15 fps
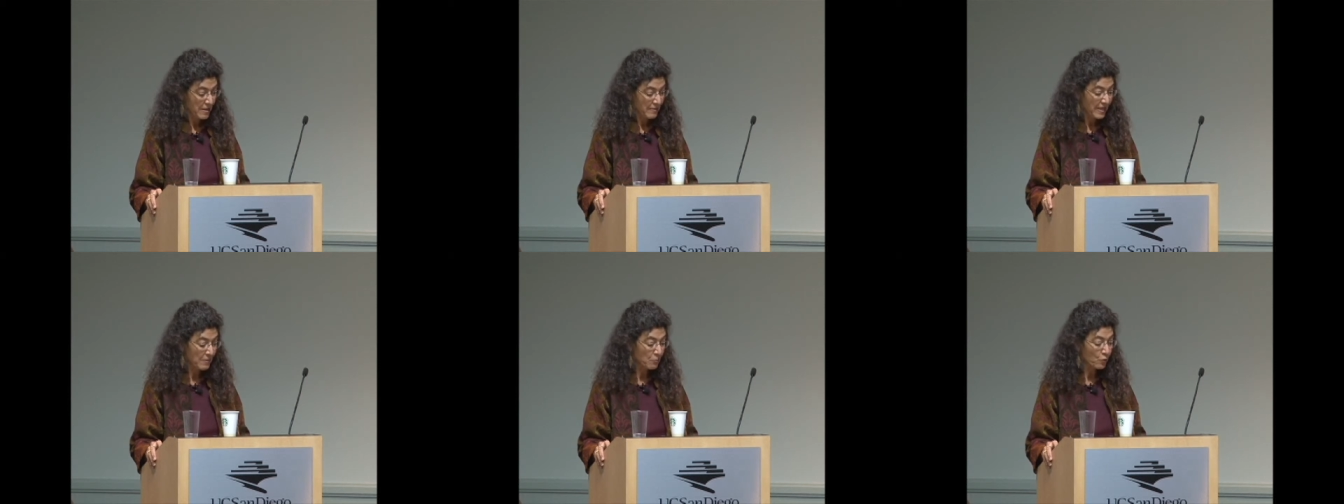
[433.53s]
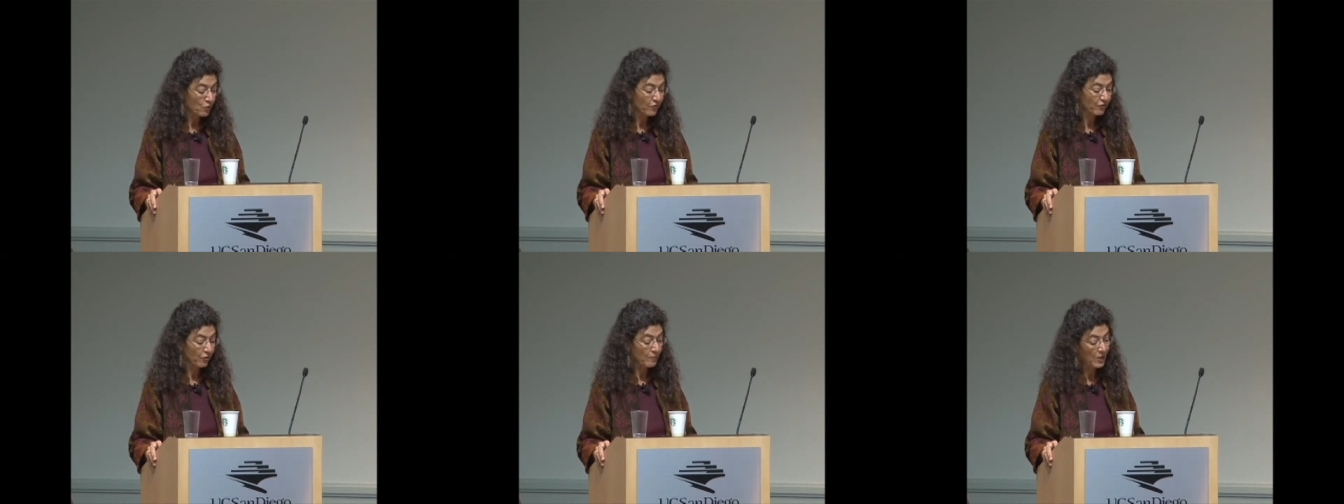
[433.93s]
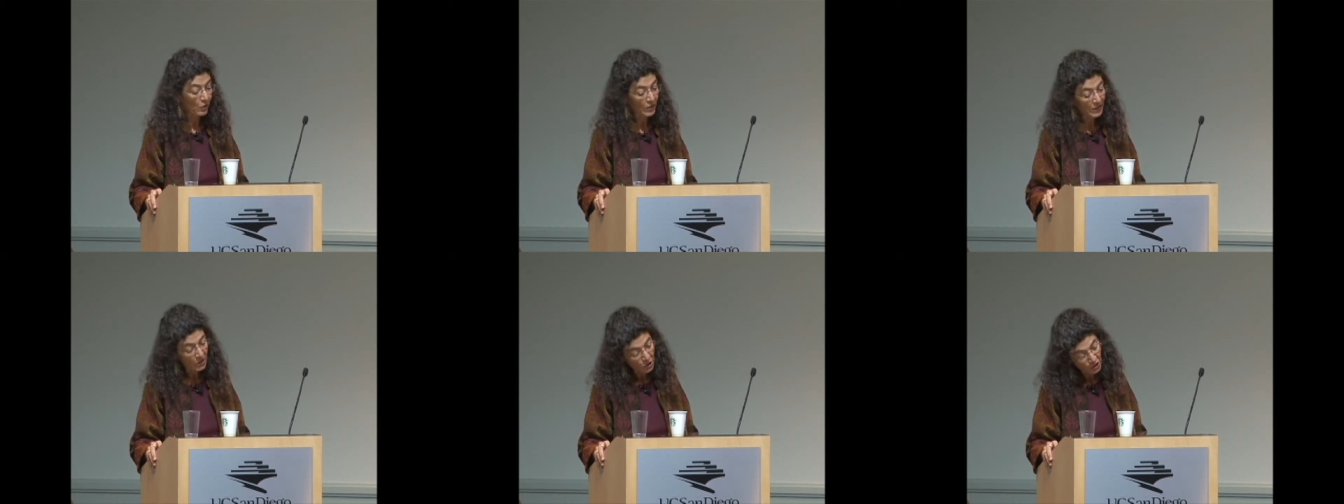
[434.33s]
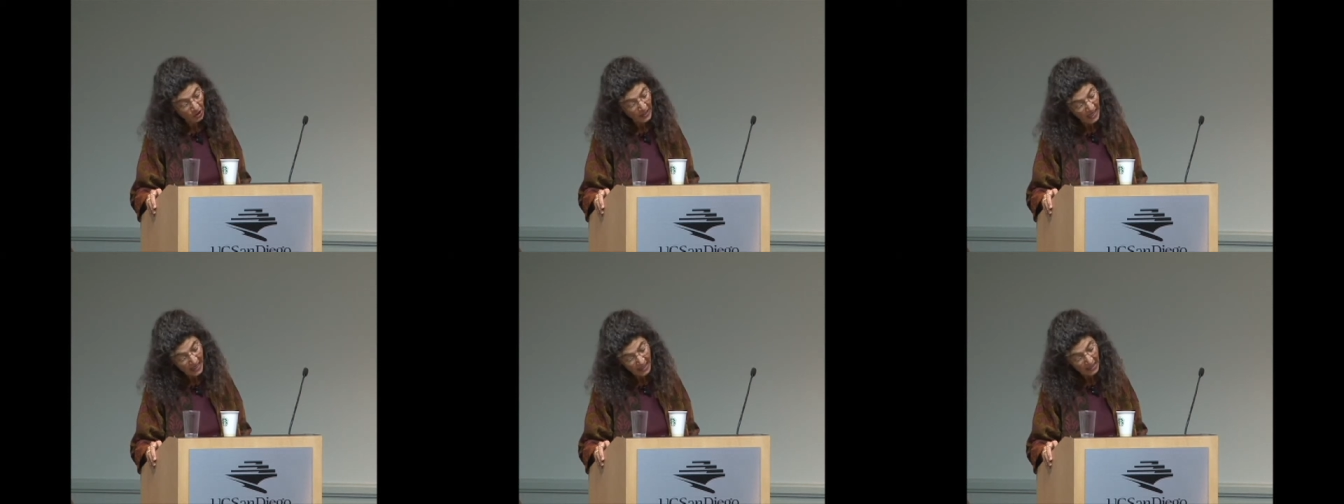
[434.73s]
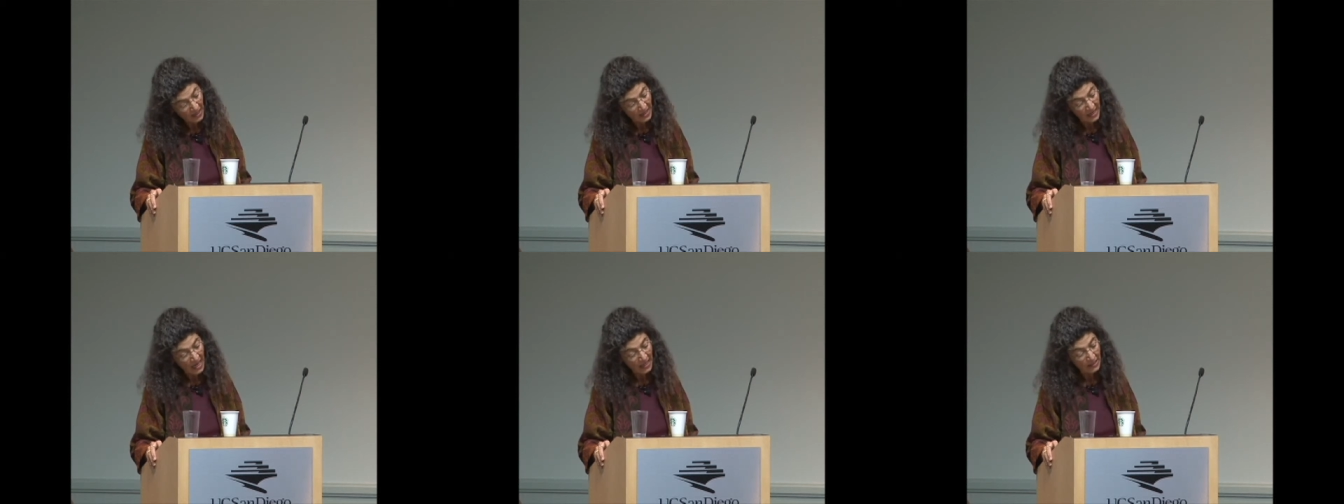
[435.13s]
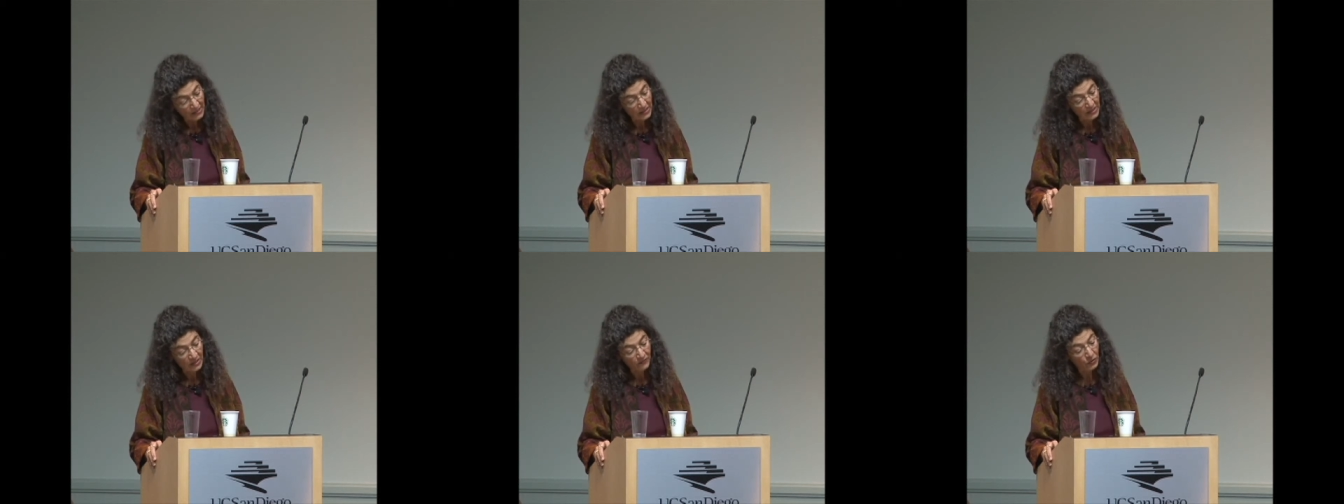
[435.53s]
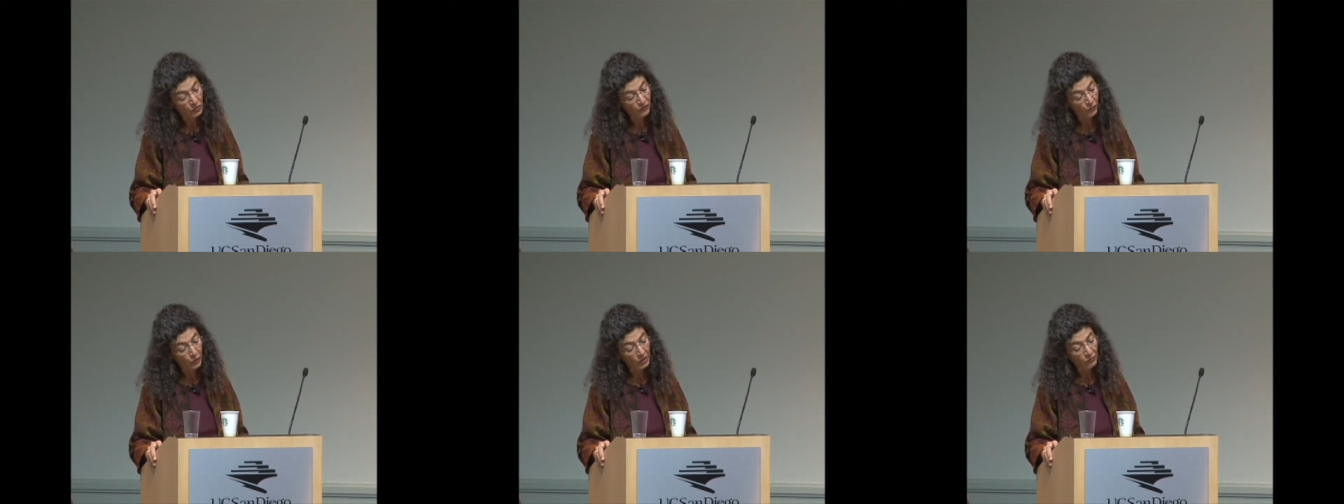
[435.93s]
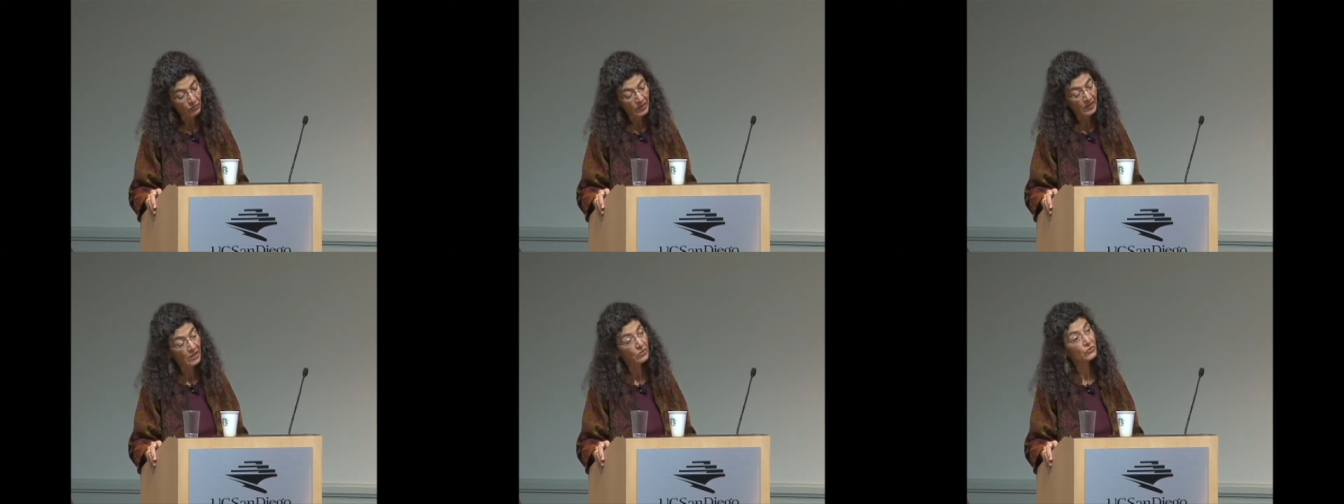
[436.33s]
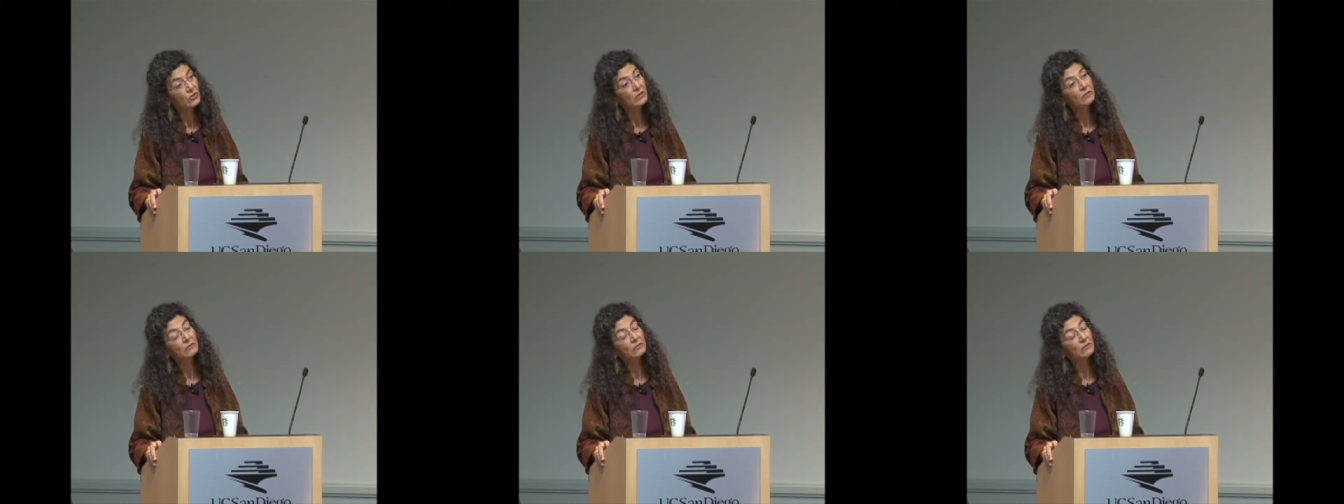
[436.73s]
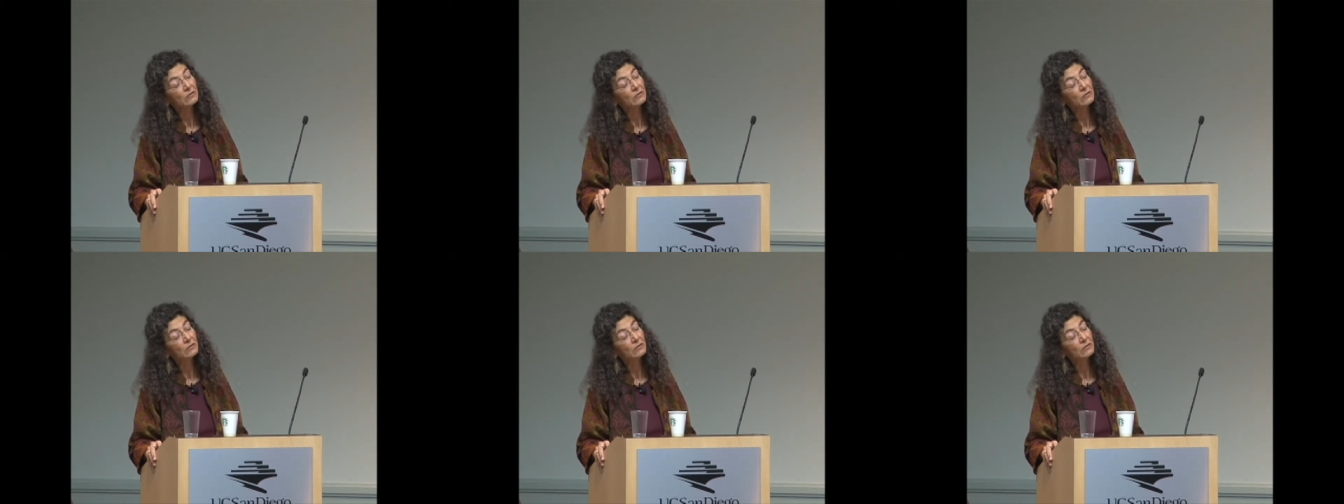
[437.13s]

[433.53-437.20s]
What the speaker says: they moved from their initial analysis of those 43,000